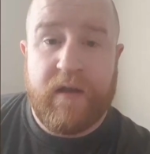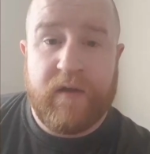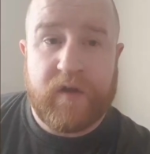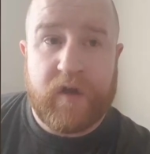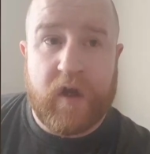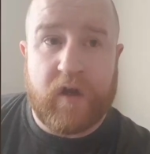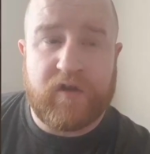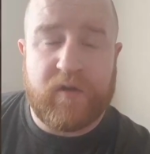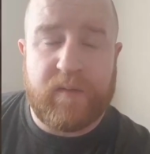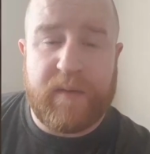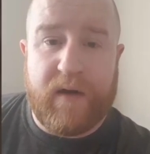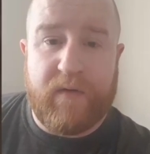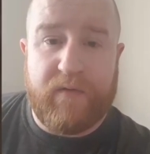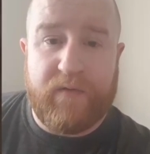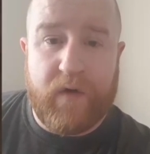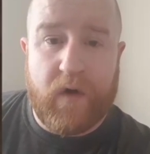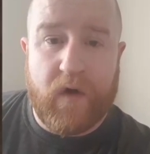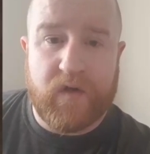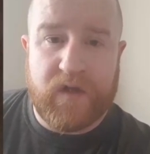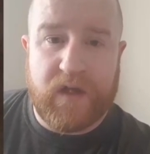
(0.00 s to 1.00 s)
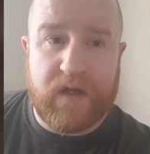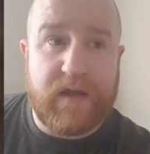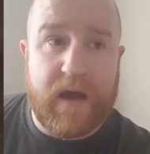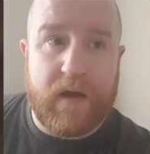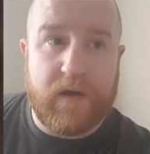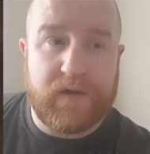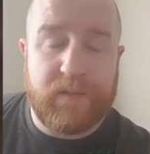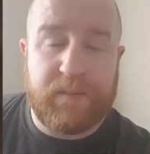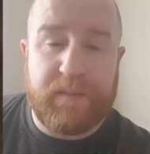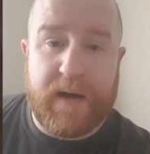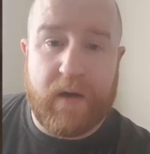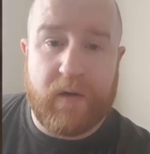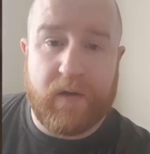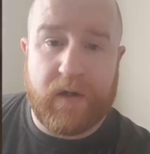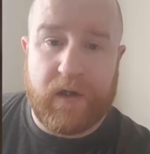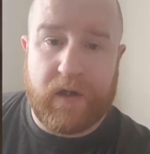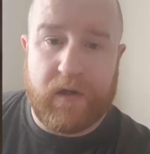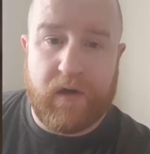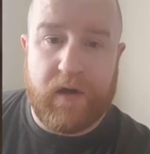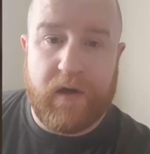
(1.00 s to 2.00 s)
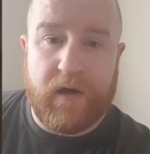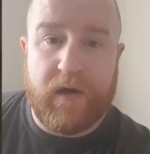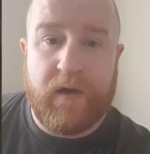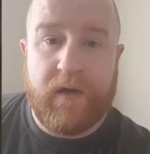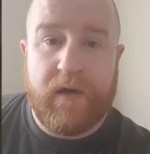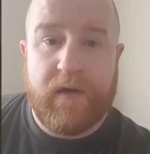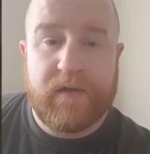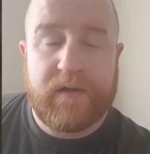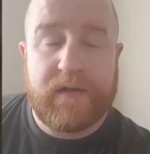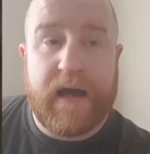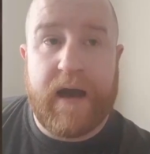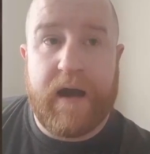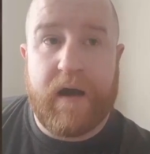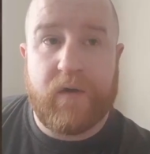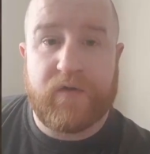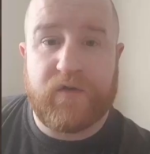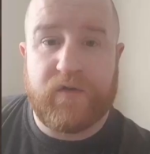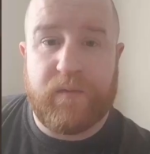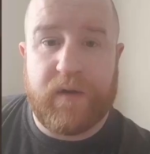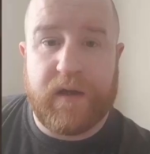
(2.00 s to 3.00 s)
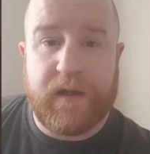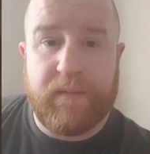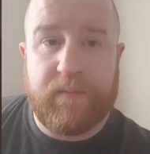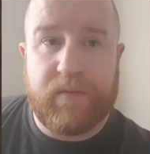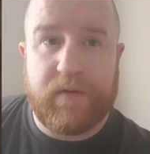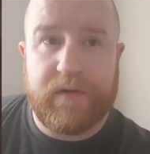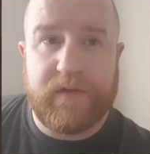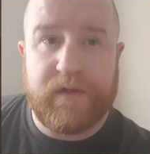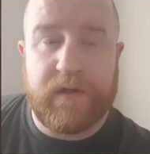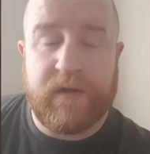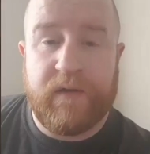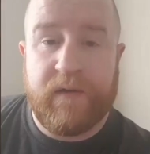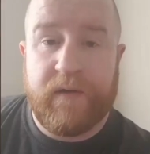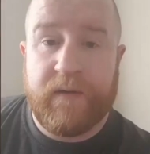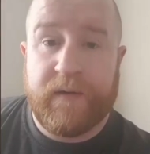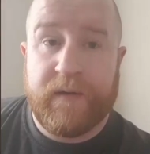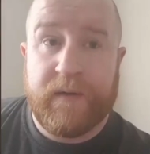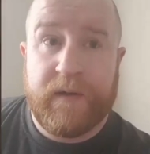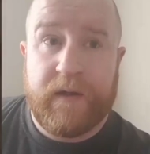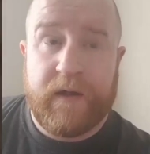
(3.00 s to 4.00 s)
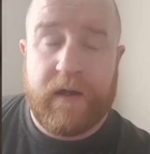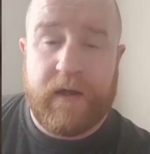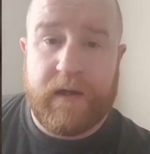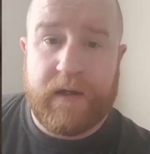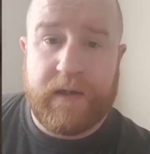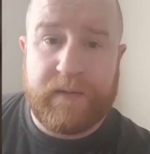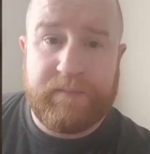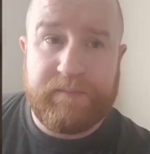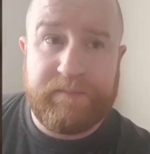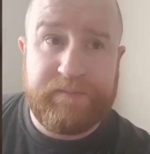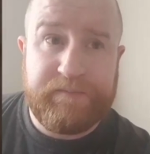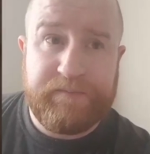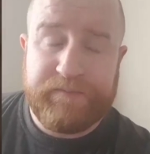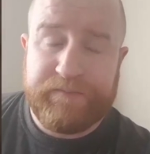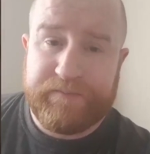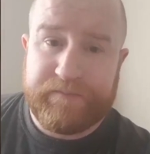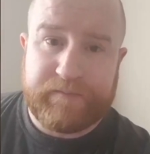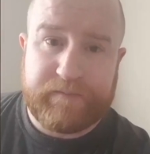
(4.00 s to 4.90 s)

It costs about £40,000 a year to house somebody in prison. And